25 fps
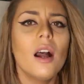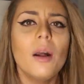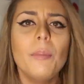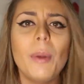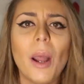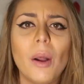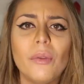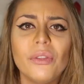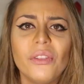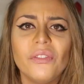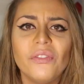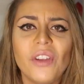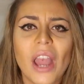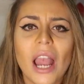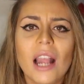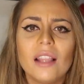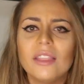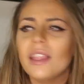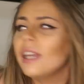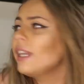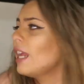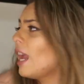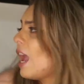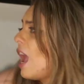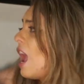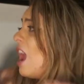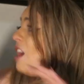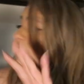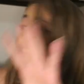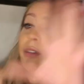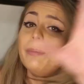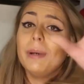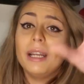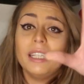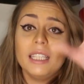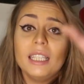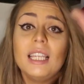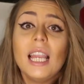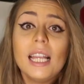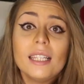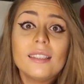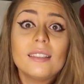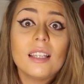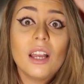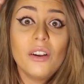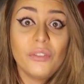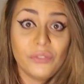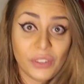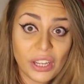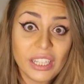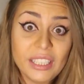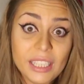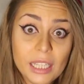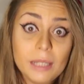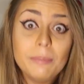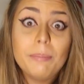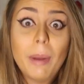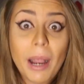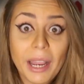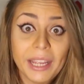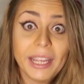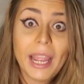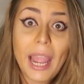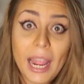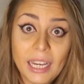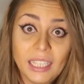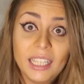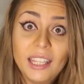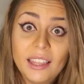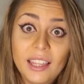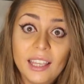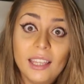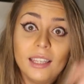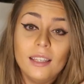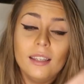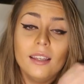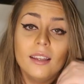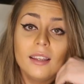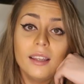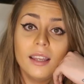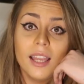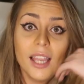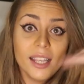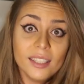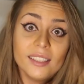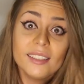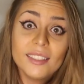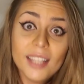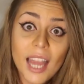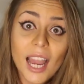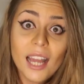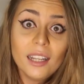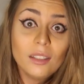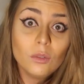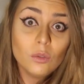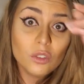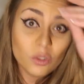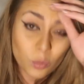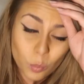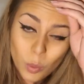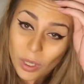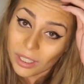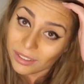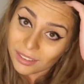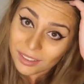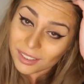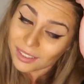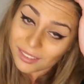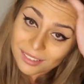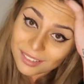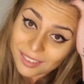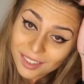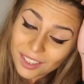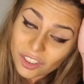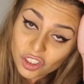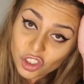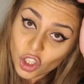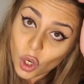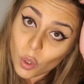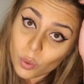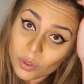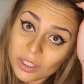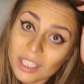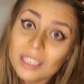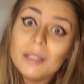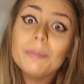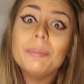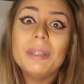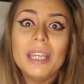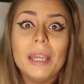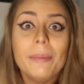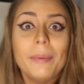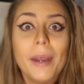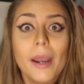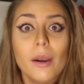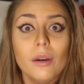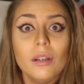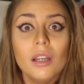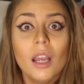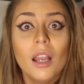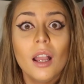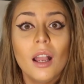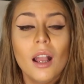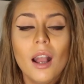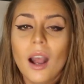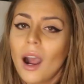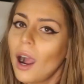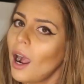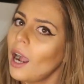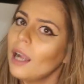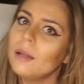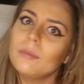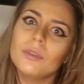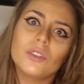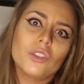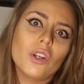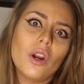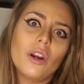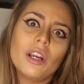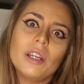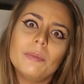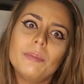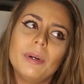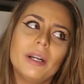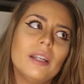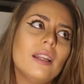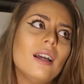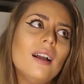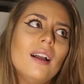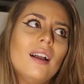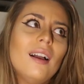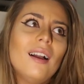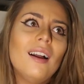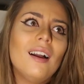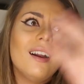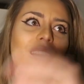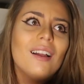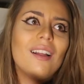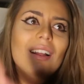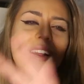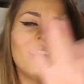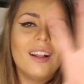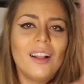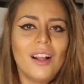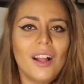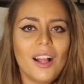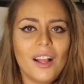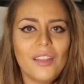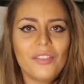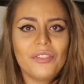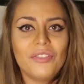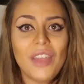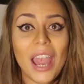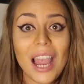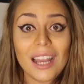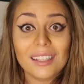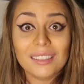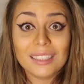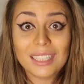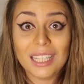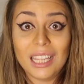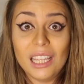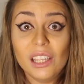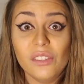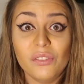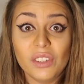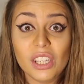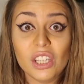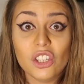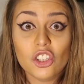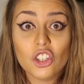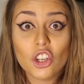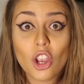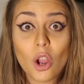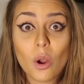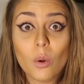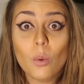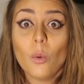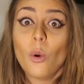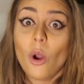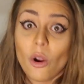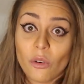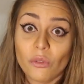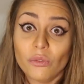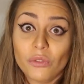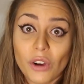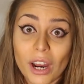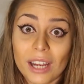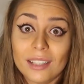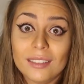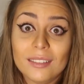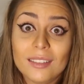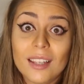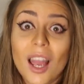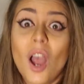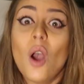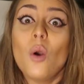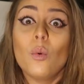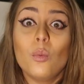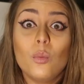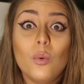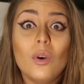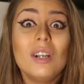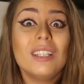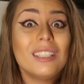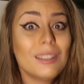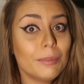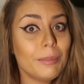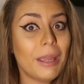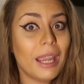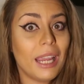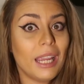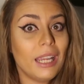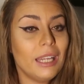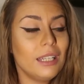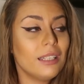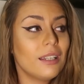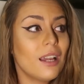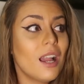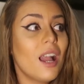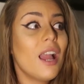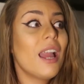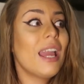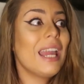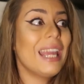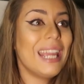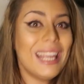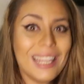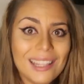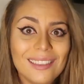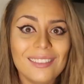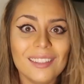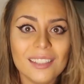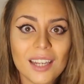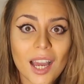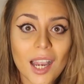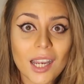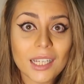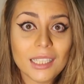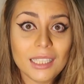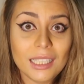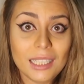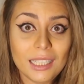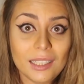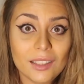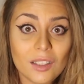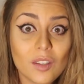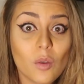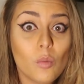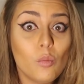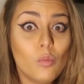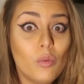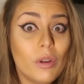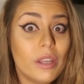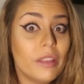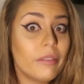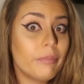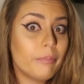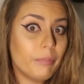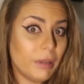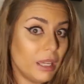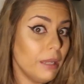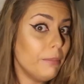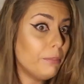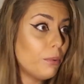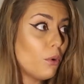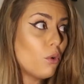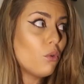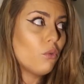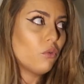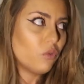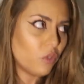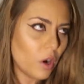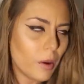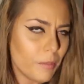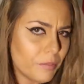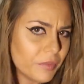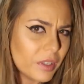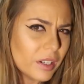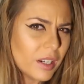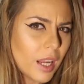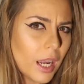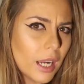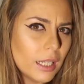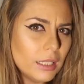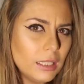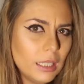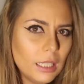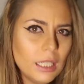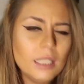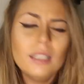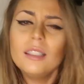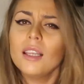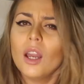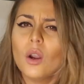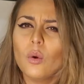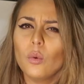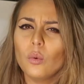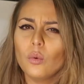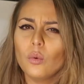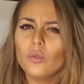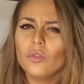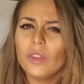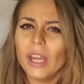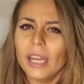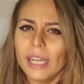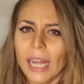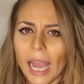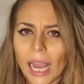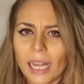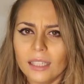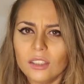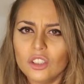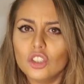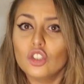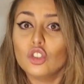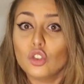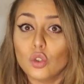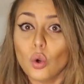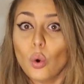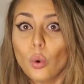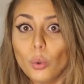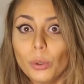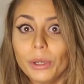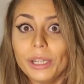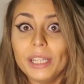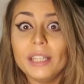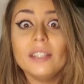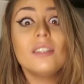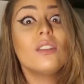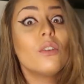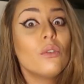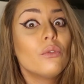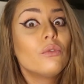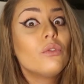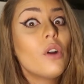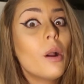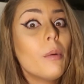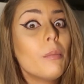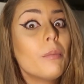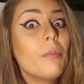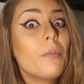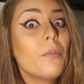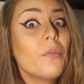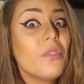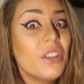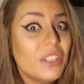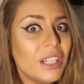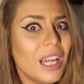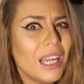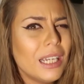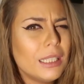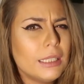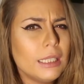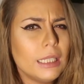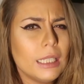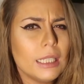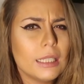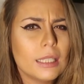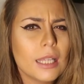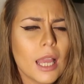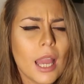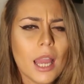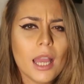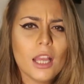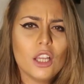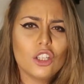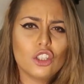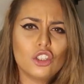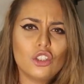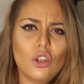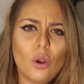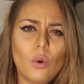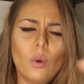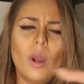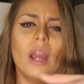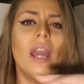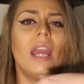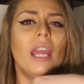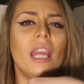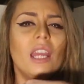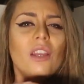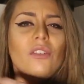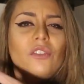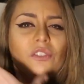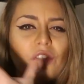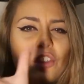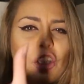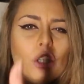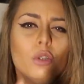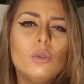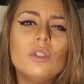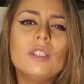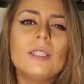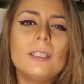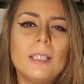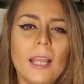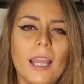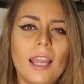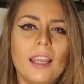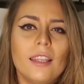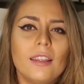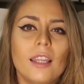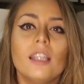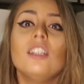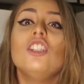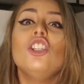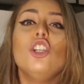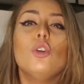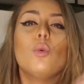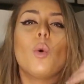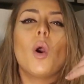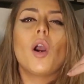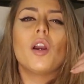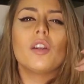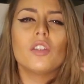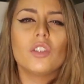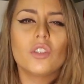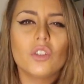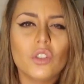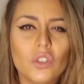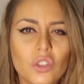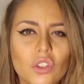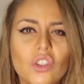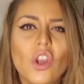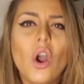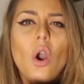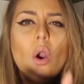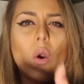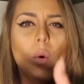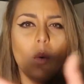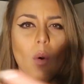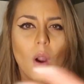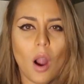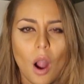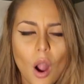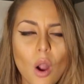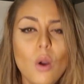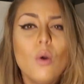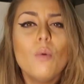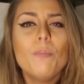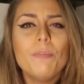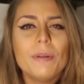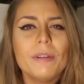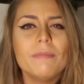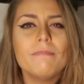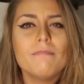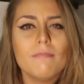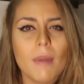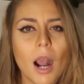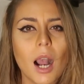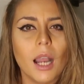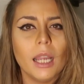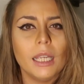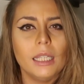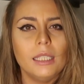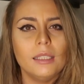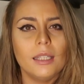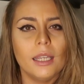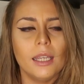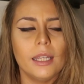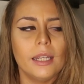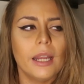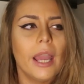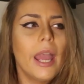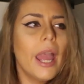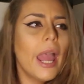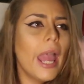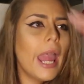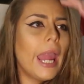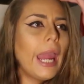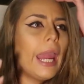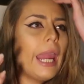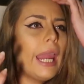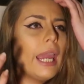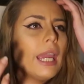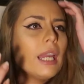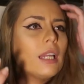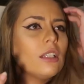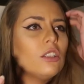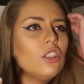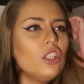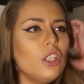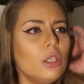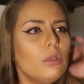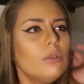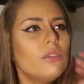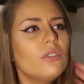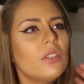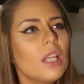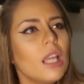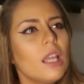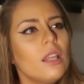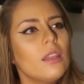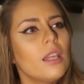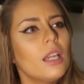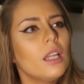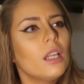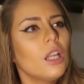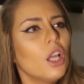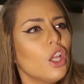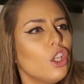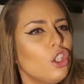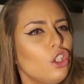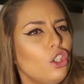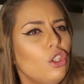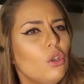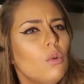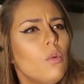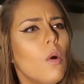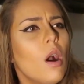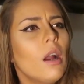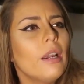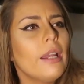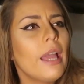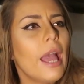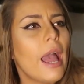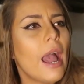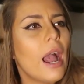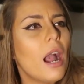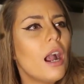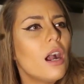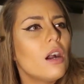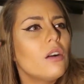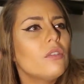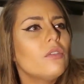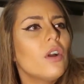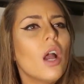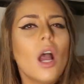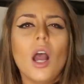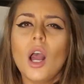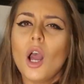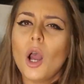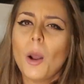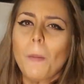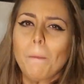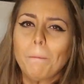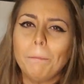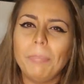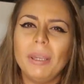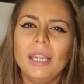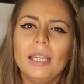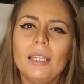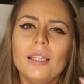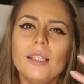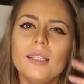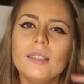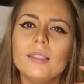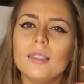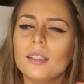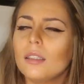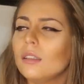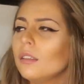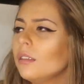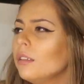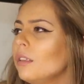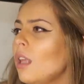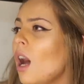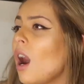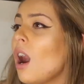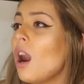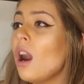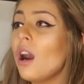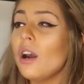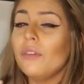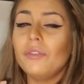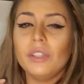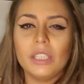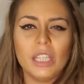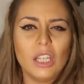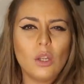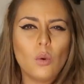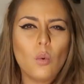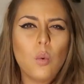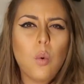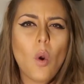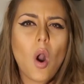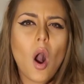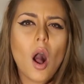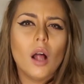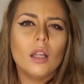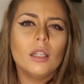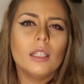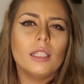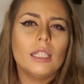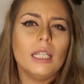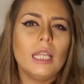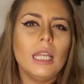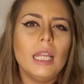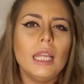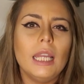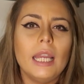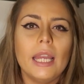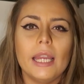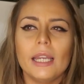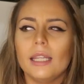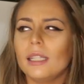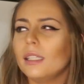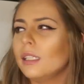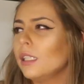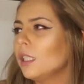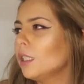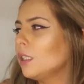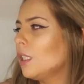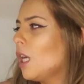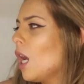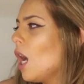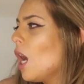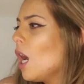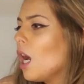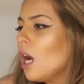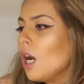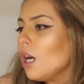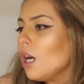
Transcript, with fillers: About the fact that everybody gets offended by anything? Is that what the show's gonna be about? I'm sorry, but that TV show, Friends, was made in the 90s with people from the 90s that had stories from the 90s. So if you say that you are so open-minded and you say that you want to have peace and love and equality and